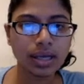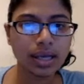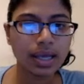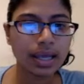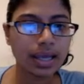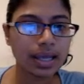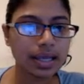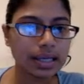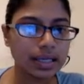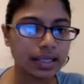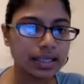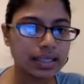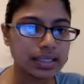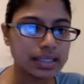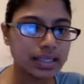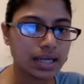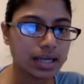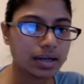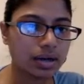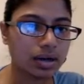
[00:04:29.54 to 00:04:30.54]
And
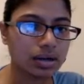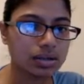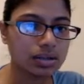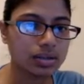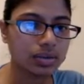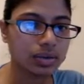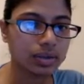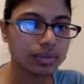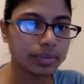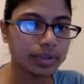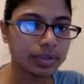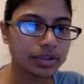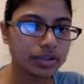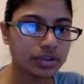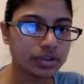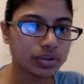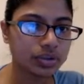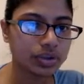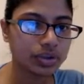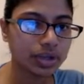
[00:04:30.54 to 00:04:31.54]
I also want to make
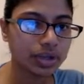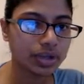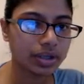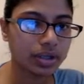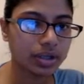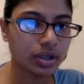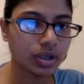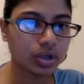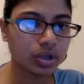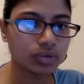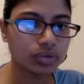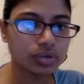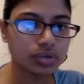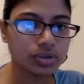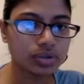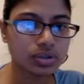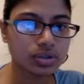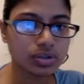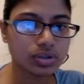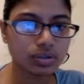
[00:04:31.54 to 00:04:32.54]
sure that it goes
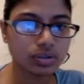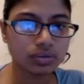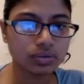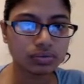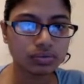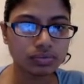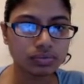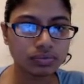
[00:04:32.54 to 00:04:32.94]
to